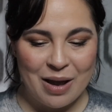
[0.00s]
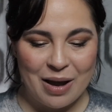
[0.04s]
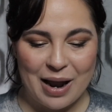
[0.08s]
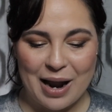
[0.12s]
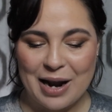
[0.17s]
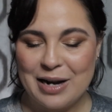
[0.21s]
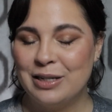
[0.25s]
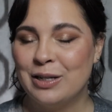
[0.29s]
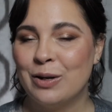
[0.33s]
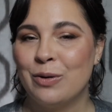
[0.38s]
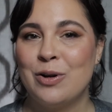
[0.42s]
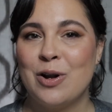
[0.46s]

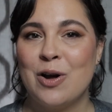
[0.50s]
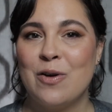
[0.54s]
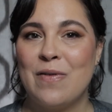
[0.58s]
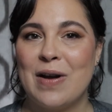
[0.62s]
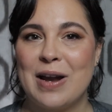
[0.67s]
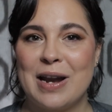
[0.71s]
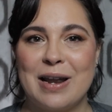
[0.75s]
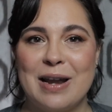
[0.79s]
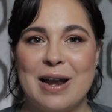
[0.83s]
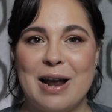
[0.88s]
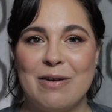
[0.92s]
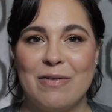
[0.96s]
I don't know if
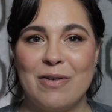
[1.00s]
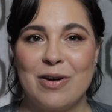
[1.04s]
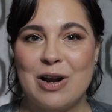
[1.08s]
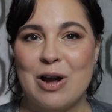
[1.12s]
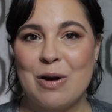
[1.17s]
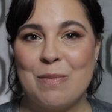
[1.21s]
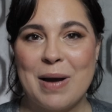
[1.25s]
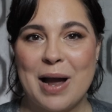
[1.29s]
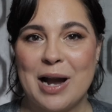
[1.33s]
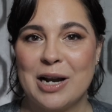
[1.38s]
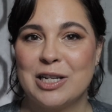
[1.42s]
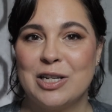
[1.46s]
I can ever
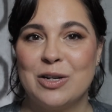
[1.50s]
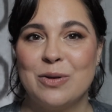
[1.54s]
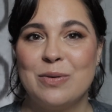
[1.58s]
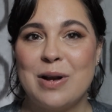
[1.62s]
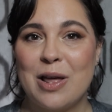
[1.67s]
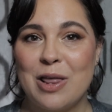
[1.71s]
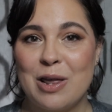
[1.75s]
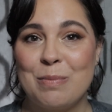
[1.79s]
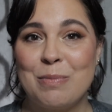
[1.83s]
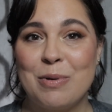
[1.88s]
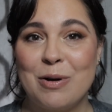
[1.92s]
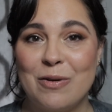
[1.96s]
go back to
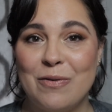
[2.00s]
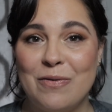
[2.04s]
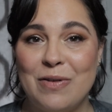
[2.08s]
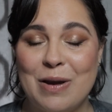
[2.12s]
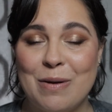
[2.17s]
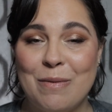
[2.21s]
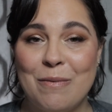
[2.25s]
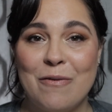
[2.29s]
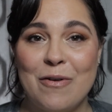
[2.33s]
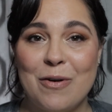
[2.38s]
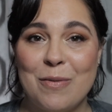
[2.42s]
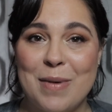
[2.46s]
another
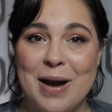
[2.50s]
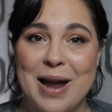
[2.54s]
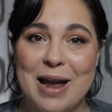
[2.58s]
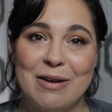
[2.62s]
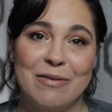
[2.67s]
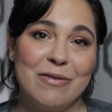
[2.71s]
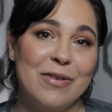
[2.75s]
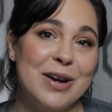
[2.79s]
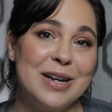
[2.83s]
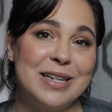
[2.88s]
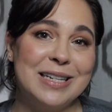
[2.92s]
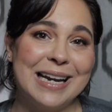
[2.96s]
perfume for my
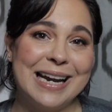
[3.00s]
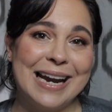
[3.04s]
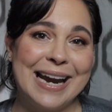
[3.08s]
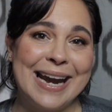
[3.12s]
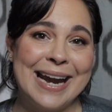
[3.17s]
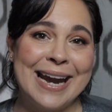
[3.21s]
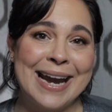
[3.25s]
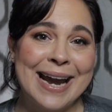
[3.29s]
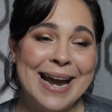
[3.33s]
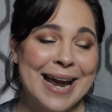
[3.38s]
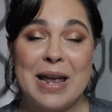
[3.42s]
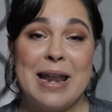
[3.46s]
everyday.